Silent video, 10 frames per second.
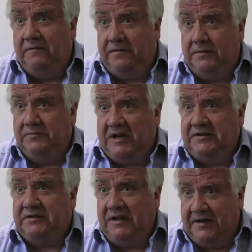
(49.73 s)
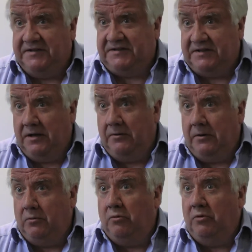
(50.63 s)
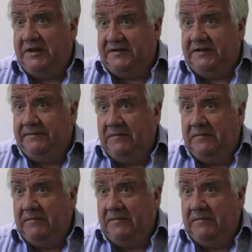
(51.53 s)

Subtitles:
firms actually had a COO already.